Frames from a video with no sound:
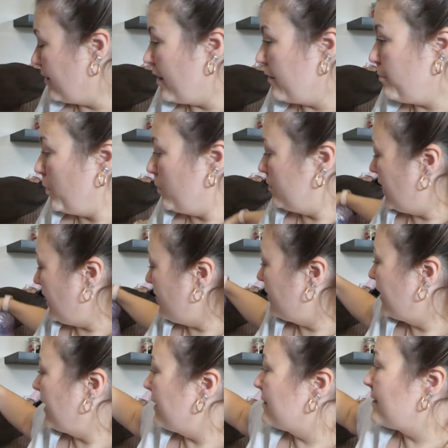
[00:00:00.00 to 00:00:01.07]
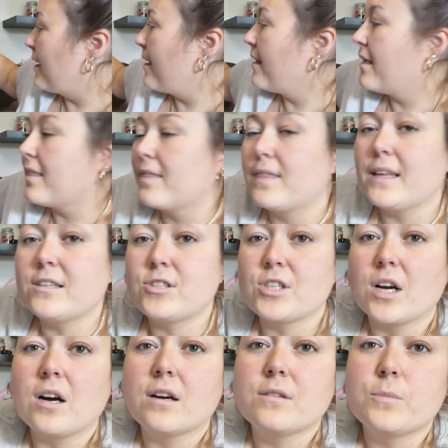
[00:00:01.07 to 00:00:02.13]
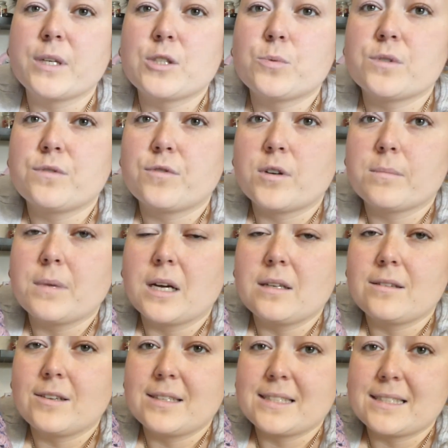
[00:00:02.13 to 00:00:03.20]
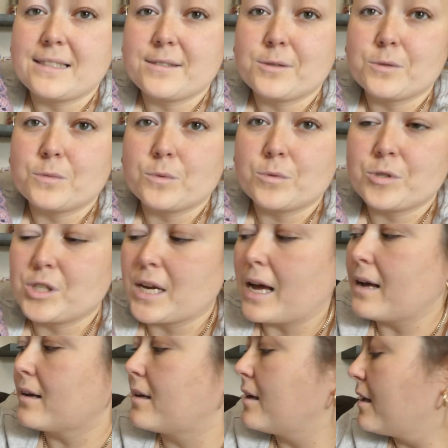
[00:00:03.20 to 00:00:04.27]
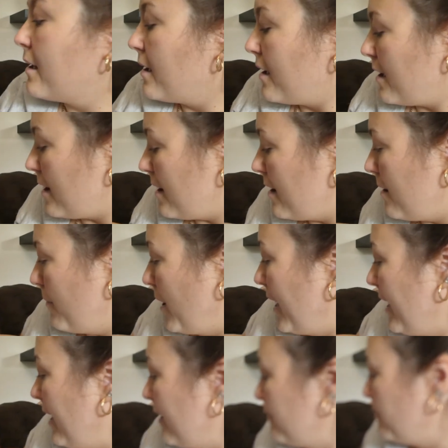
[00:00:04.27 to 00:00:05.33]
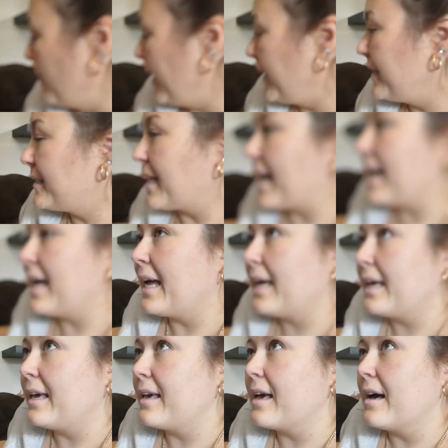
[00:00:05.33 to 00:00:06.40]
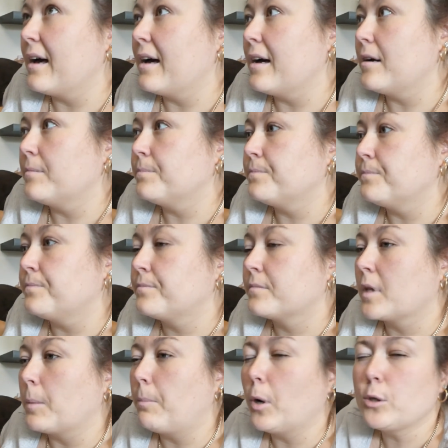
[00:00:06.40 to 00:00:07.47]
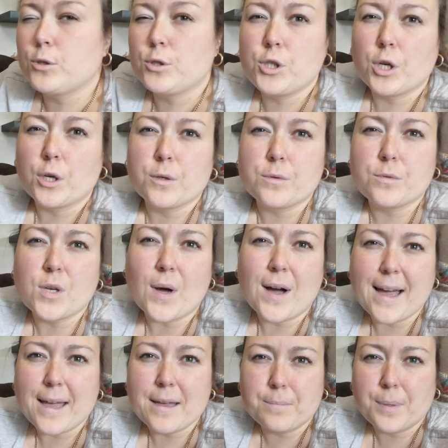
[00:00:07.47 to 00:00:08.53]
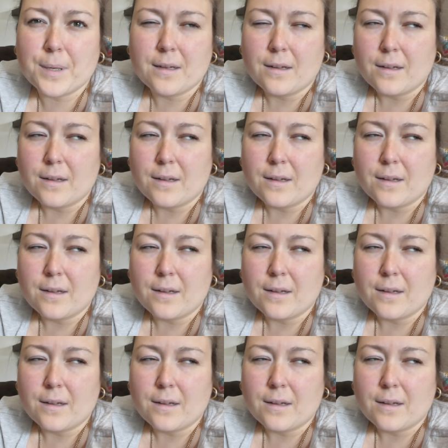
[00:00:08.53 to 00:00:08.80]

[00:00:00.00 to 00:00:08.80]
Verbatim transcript: that I've pulled out is this yarn which was from Lolly's Little Wool Shack um, I have made a um, poncho type